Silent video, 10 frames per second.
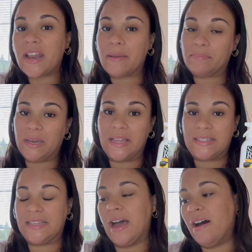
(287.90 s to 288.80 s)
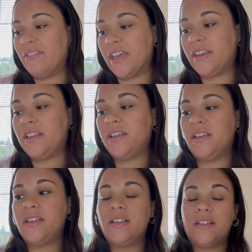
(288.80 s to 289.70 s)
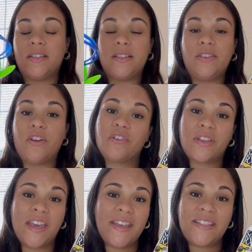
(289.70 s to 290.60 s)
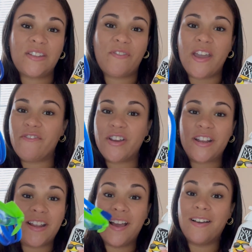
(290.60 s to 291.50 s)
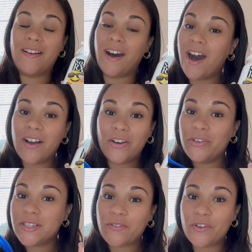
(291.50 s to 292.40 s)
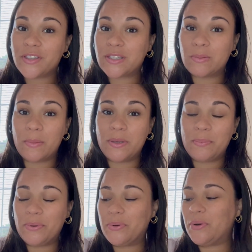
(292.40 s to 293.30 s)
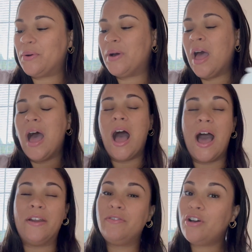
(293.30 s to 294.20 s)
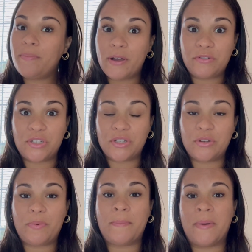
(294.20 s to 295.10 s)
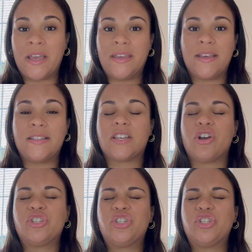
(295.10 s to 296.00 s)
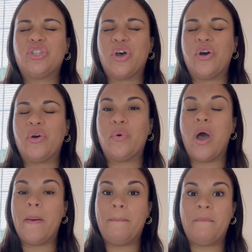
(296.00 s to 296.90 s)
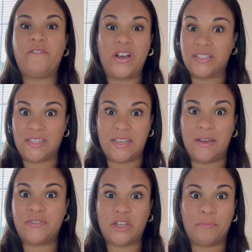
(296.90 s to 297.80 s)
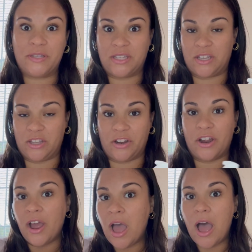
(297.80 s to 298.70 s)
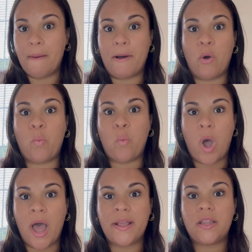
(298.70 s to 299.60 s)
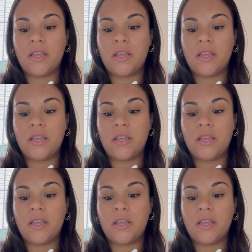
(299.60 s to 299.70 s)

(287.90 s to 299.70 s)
and plenty of it. Your kids' favorite goggles for the swimming pool. I don't know about you, but my kids are so fussy, so particular about what